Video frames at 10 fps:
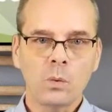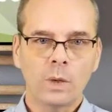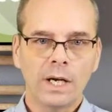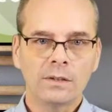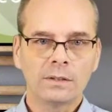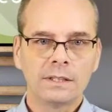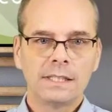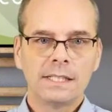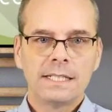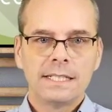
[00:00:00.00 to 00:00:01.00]
Well,
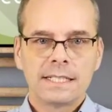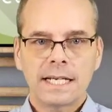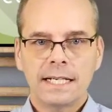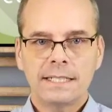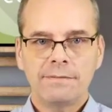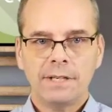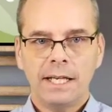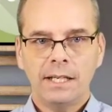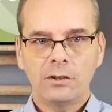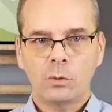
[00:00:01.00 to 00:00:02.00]
Scientific
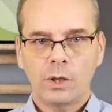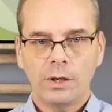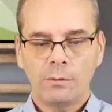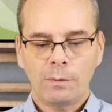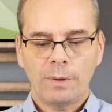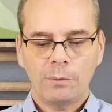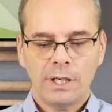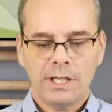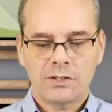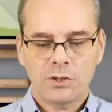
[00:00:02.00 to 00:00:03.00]
inquiry, remember,
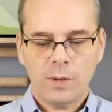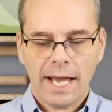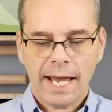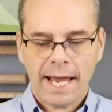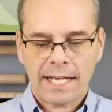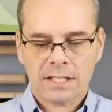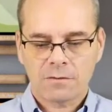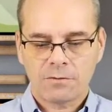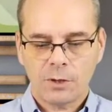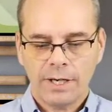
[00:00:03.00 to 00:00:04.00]
is to ask
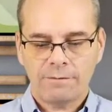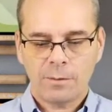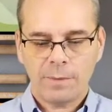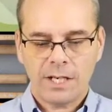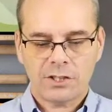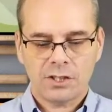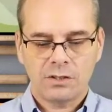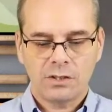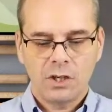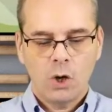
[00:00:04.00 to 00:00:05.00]
for
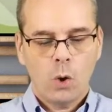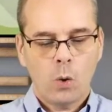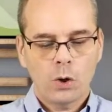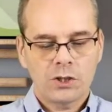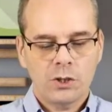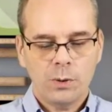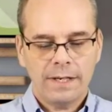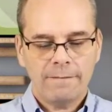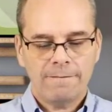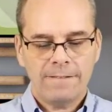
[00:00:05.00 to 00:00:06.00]
information or to
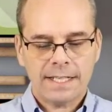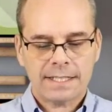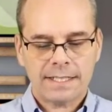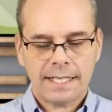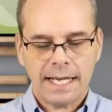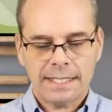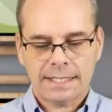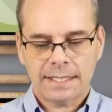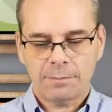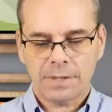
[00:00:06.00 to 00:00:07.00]
investigate
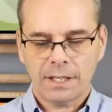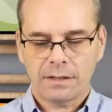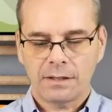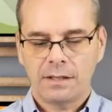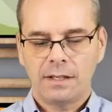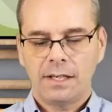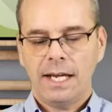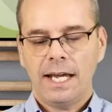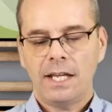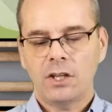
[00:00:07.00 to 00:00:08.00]
something.
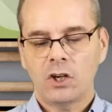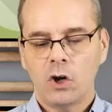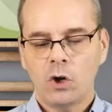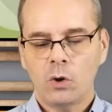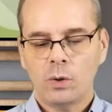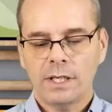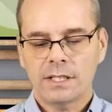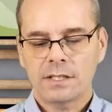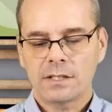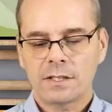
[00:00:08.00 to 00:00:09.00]
And the goal
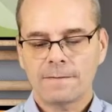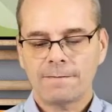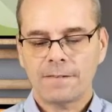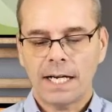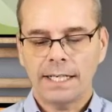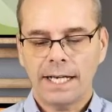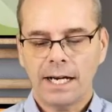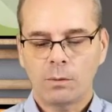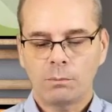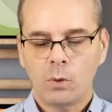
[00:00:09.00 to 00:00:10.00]
is to find
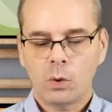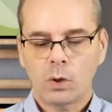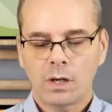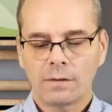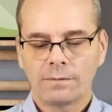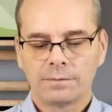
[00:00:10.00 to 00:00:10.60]
out more.